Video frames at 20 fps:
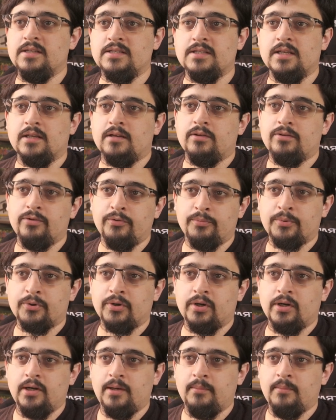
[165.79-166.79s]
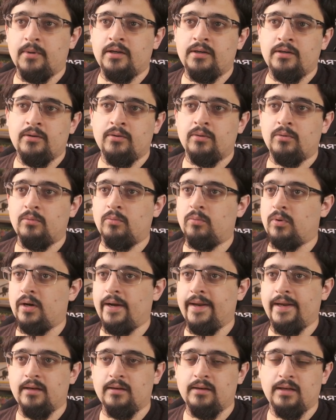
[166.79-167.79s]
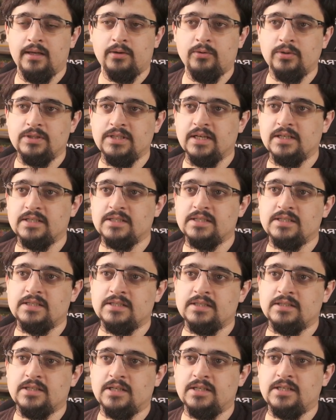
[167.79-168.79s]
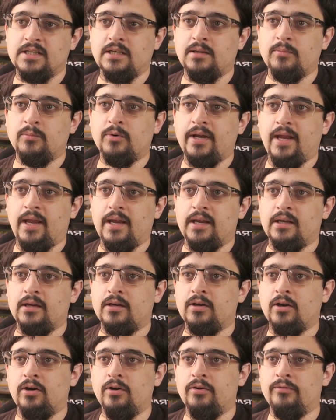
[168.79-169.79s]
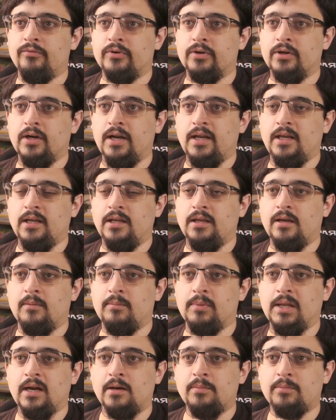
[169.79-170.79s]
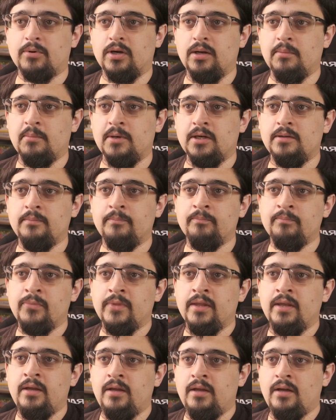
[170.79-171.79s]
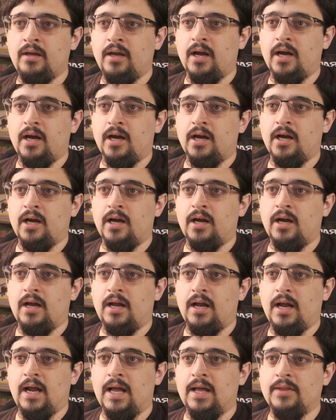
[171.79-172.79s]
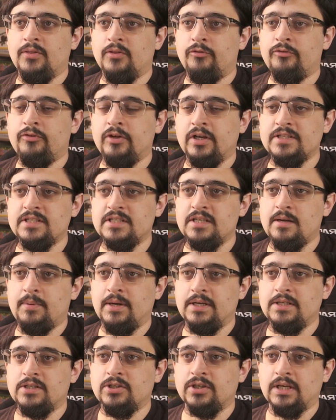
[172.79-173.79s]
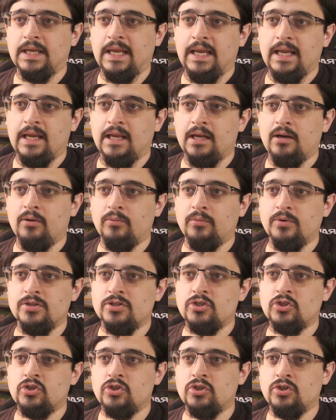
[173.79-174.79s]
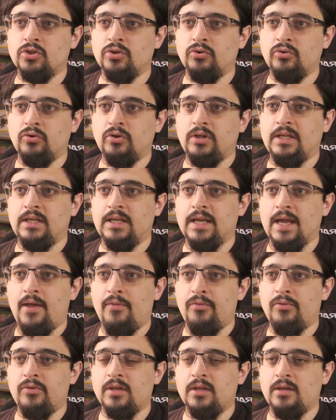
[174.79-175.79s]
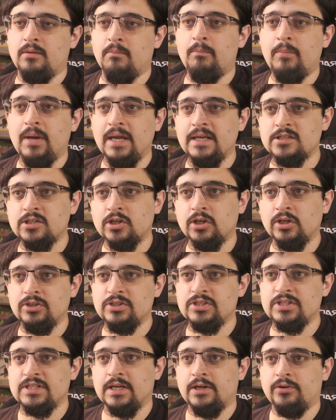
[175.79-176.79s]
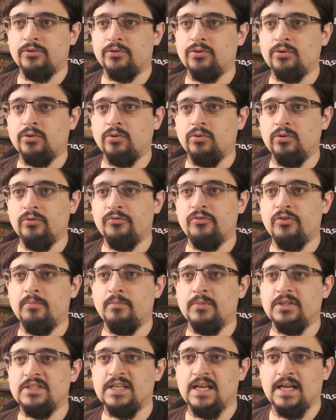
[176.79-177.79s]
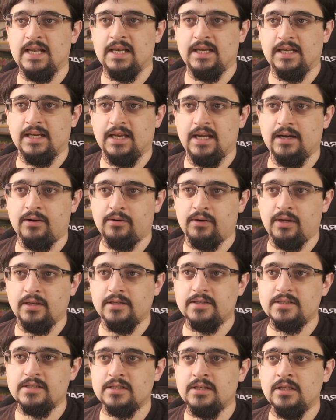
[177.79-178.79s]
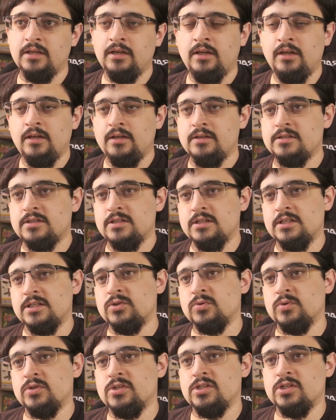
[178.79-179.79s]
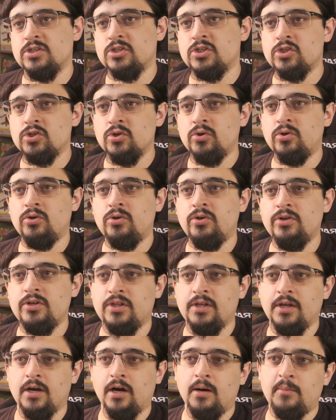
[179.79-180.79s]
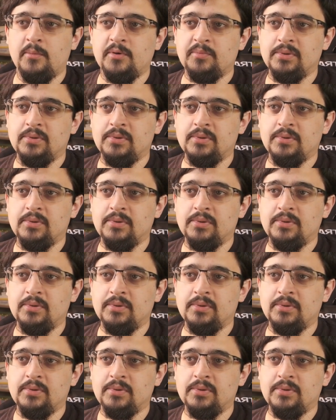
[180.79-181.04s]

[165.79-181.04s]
zenithal Prime white Liquitex titanium white ink over a black primer. Uh, and the first step I took here was to get the base coats down on all of the metallic areas. So this was the sword, the armor